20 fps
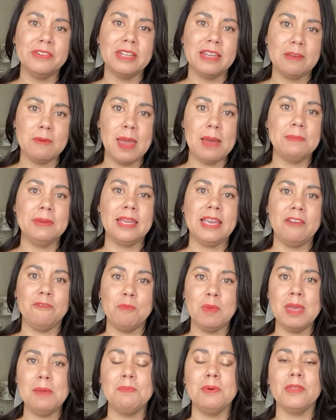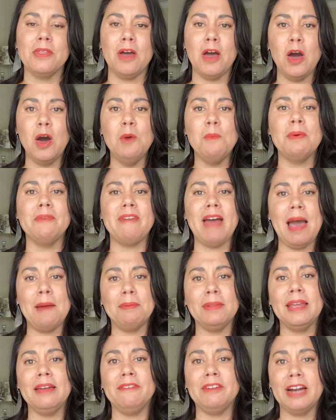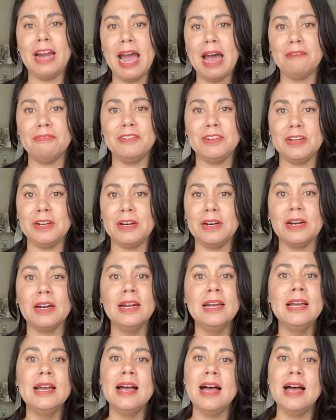to be able to give people the hope of Happily Ever After